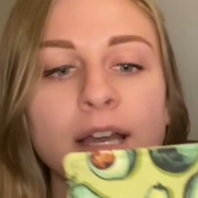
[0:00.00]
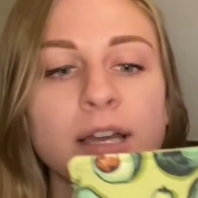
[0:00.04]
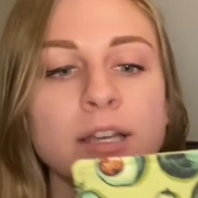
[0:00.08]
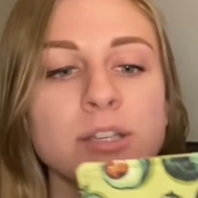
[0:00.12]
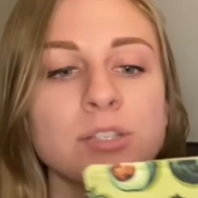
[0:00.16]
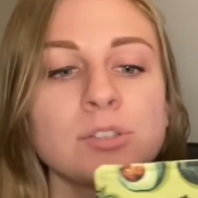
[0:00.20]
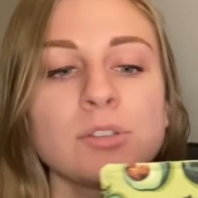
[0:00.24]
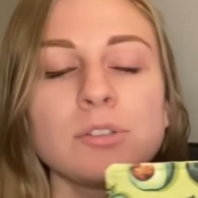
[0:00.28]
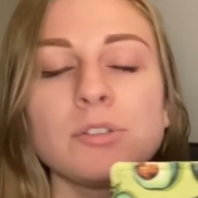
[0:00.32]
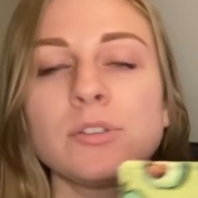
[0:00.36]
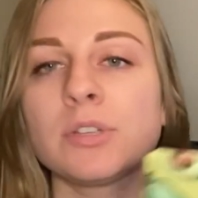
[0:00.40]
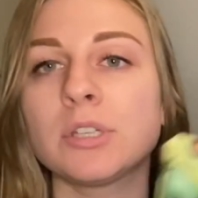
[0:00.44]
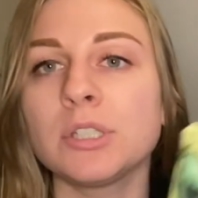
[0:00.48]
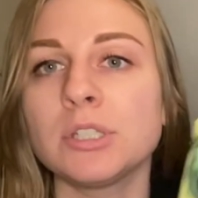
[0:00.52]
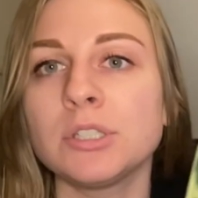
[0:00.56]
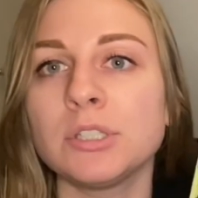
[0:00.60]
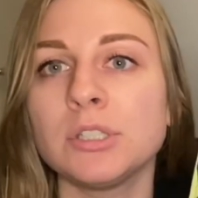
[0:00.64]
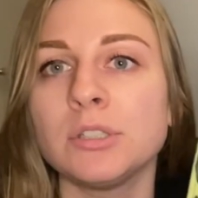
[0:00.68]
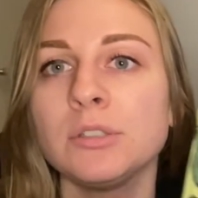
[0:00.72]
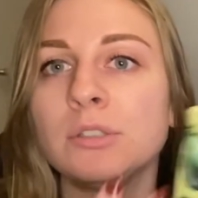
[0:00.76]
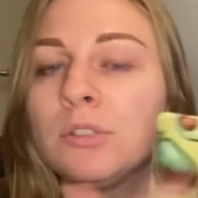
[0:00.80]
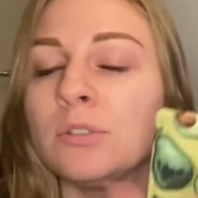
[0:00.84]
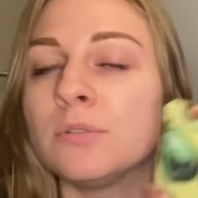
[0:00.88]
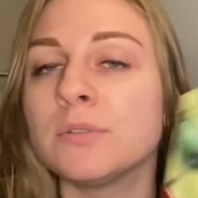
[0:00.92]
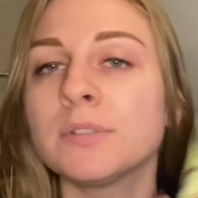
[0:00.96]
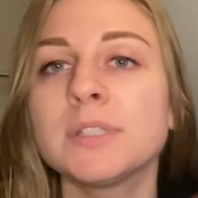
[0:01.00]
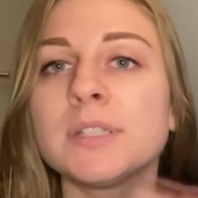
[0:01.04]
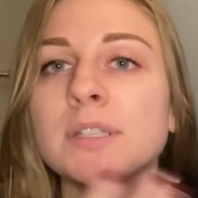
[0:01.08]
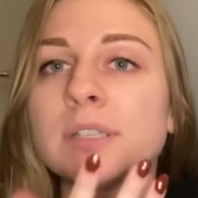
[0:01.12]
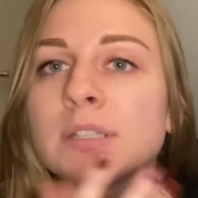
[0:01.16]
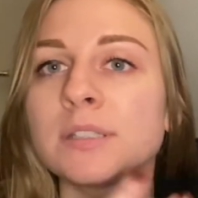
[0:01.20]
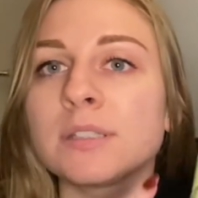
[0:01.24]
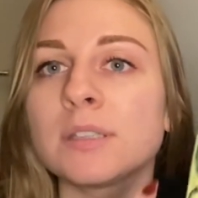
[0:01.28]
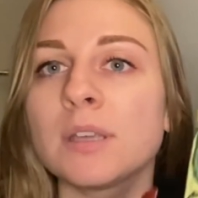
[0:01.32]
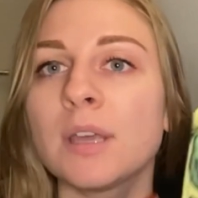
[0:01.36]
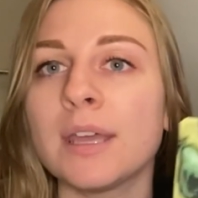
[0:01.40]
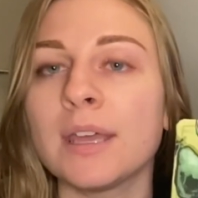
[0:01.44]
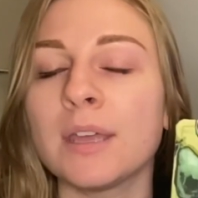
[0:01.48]
So you could use
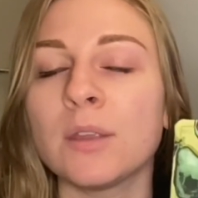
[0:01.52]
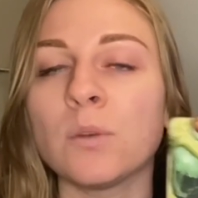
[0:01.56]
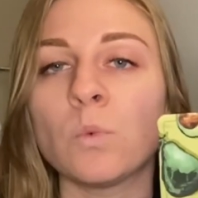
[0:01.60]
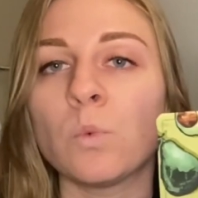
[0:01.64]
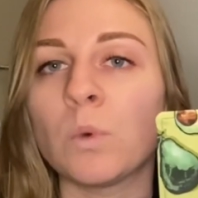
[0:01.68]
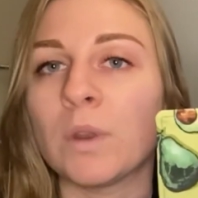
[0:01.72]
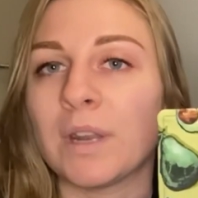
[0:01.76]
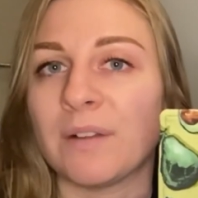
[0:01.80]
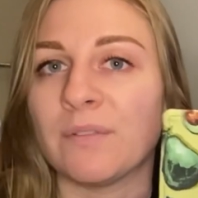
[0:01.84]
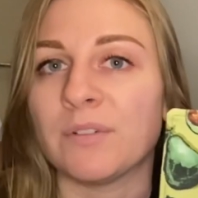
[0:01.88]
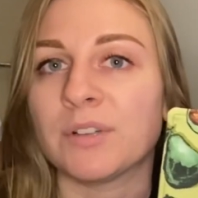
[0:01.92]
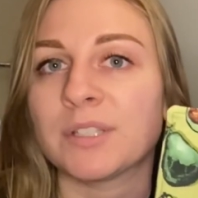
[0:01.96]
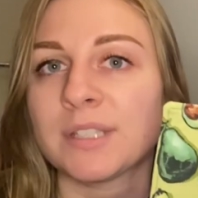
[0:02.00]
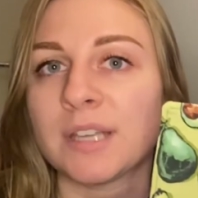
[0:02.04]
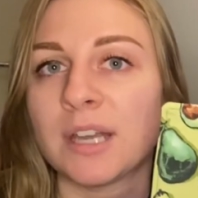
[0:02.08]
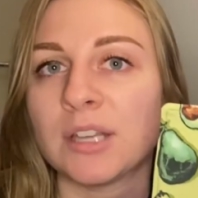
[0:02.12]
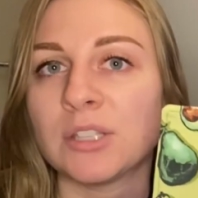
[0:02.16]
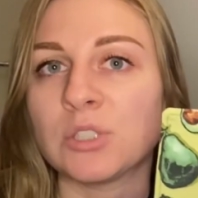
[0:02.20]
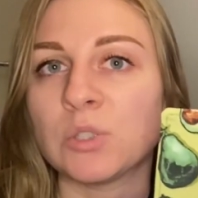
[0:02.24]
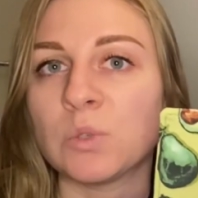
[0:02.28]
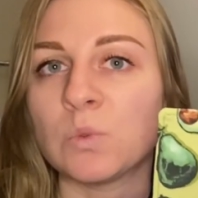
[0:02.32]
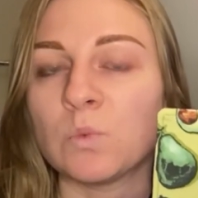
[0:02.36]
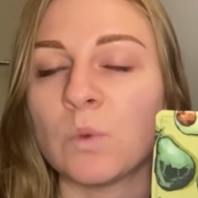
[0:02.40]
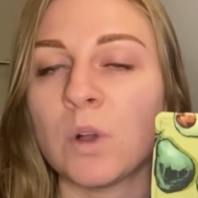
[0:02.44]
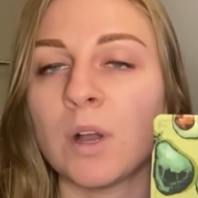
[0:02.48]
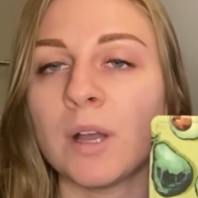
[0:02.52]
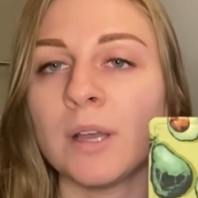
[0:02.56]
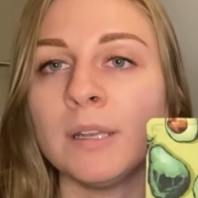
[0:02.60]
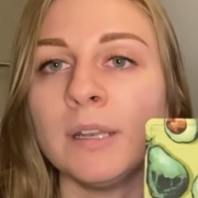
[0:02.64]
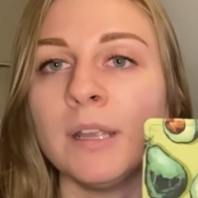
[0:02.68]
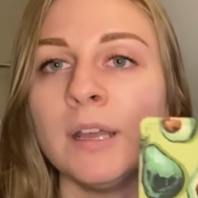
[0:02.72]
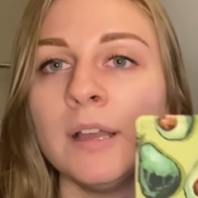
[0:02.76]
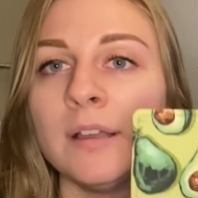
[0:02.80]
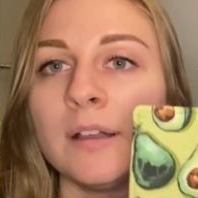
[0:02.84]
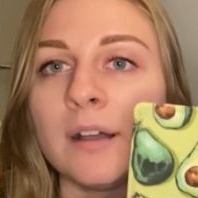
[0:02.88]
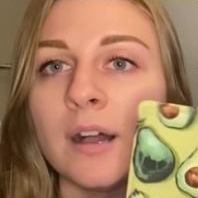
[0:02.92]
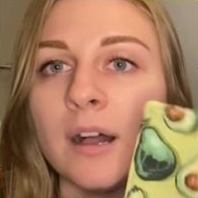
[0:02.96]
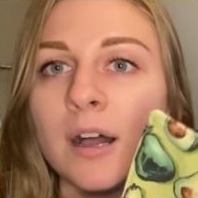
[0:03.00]
this in whatever size you want,
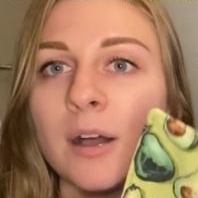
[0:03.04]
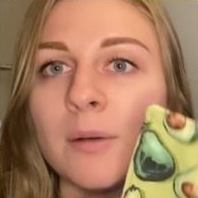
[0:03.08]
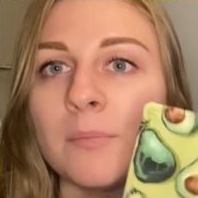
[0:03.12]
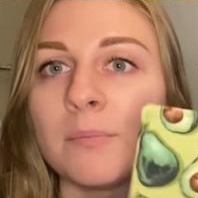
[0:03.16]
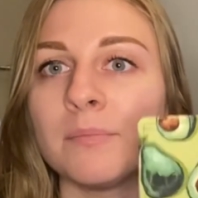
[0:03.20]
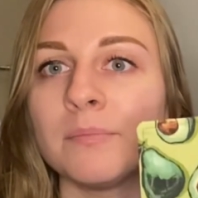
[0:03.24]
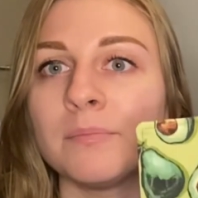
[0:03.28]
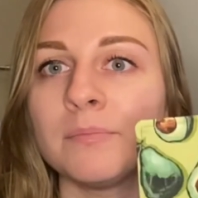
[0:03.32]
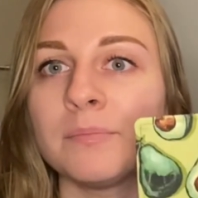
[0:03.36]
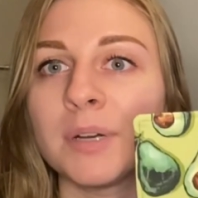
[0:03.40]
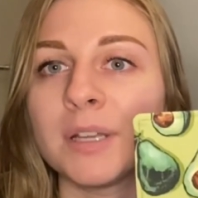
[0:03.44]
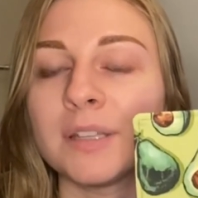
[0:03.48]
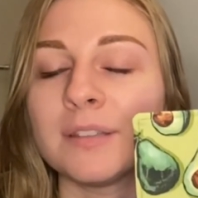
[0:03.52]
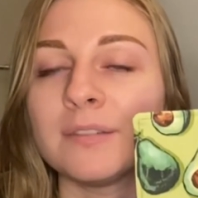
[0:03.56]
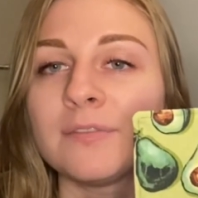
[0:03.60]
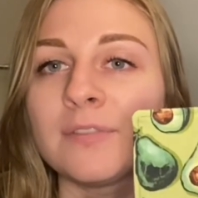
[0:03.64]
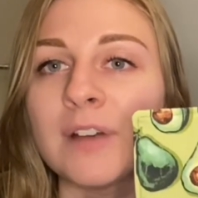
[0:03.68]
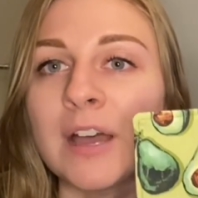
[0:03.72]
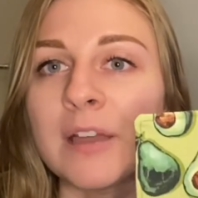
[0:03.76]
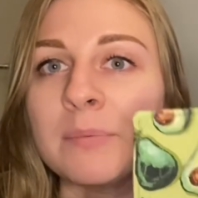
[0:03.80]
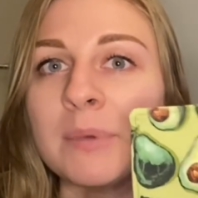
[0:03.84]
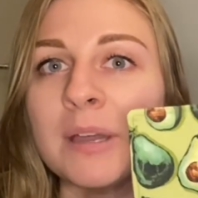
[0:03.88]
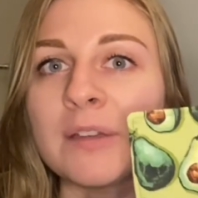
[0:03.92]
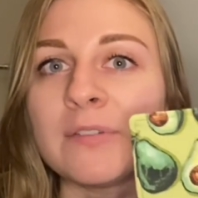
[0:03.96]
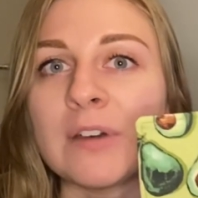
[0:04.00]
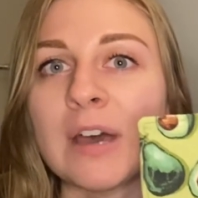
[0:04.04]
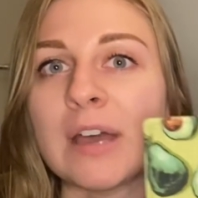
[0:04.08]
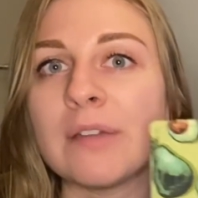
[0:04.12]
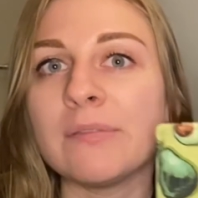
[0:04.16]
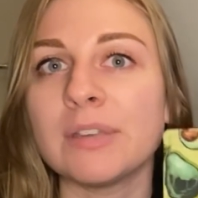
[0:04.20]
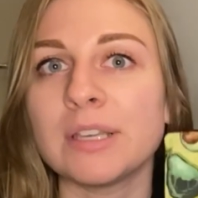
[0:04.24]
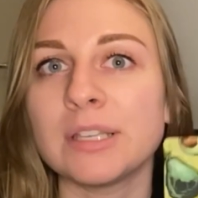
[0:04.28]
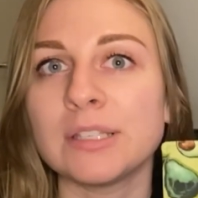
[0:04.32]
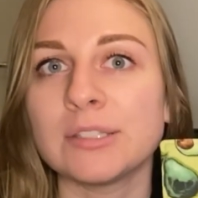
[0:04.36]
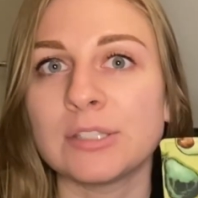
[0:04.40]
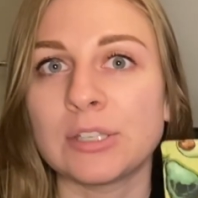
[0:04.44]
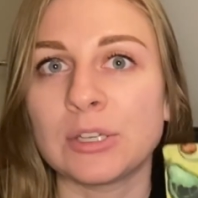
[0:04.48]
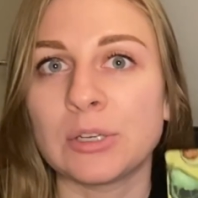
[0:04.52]
but 5 by 5
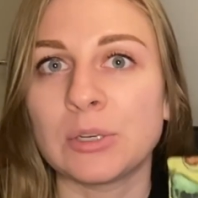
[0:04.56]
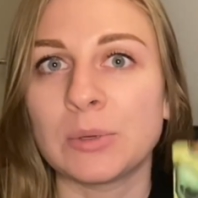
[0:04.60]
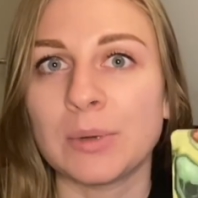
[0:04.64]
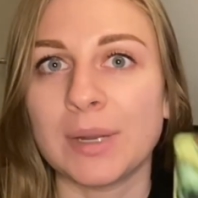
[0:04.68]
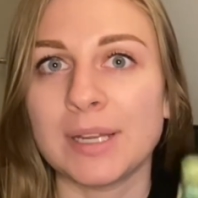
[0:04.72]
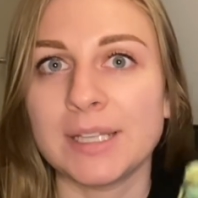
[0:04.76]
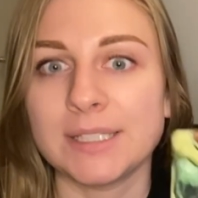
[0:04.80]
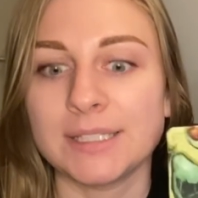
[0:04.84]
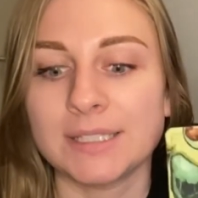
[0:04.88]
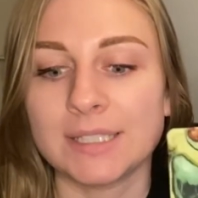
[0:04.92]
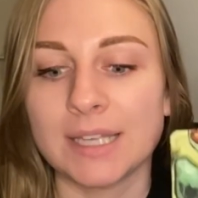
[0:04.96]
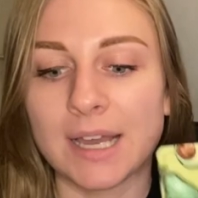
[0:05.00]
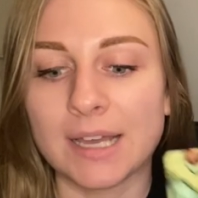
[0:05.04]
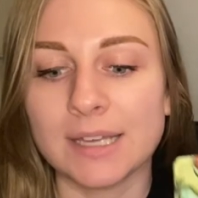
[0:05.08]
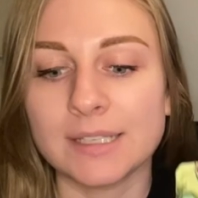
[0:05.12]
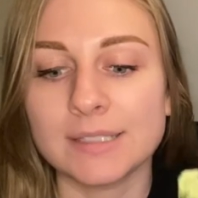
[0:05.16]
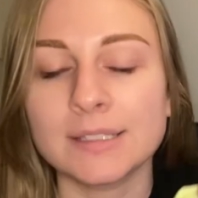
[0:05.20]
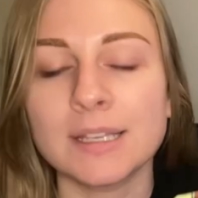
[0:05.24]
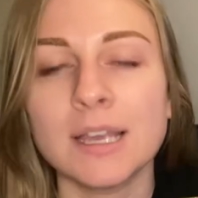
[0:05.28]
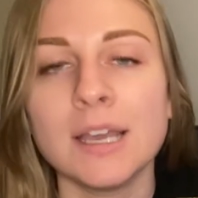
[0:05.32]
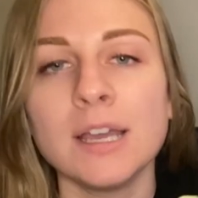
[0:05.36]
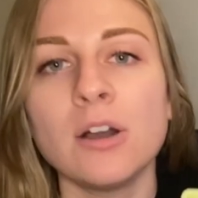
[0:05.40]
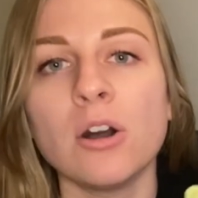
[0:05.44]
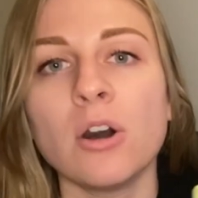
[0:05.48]
is a great size.